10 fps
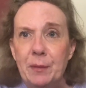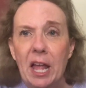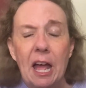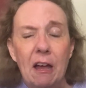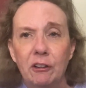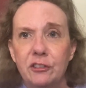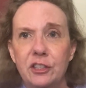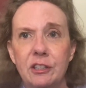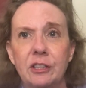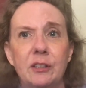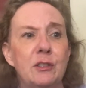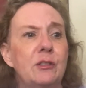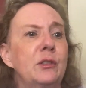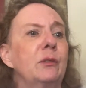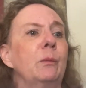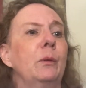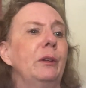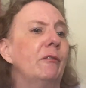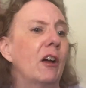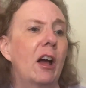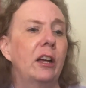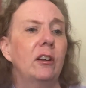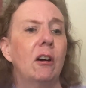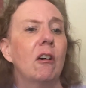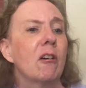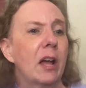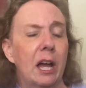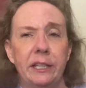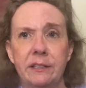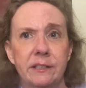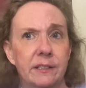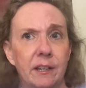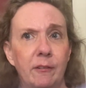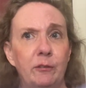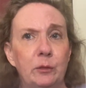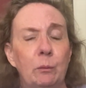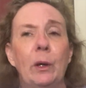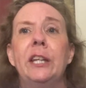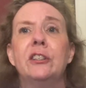houses, we've got all kinds of stuff. Wait